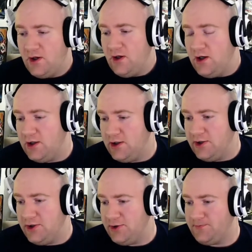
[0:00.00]

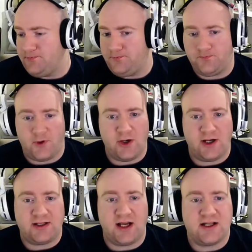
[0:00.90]
All
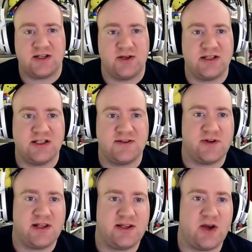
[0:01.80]
right guys, so this is for
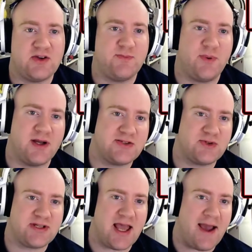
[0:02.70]
the
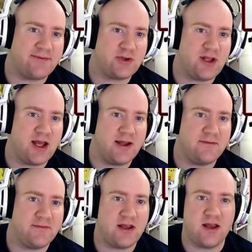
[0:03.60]
Ghostbusters
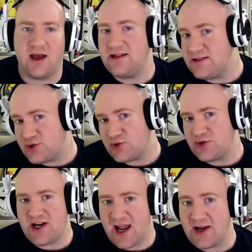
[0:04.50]
Afterlife
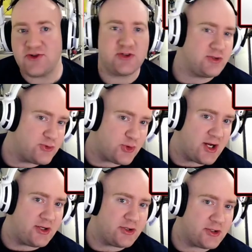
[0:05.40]
international
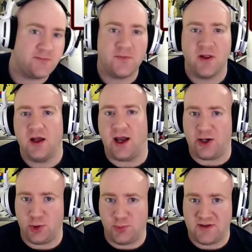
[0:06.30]
trailer. I
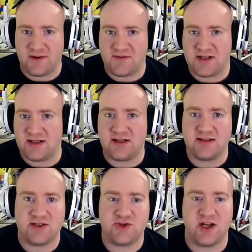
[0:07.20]
don't believe I've seen
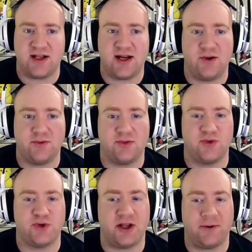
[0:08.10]
this. Let's check it out in
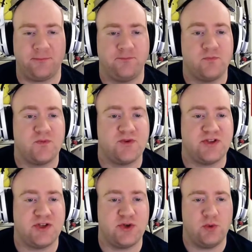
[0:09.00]
3,
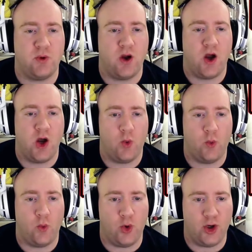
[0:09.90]
2,
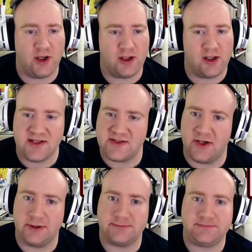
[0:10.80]
1. Let's go.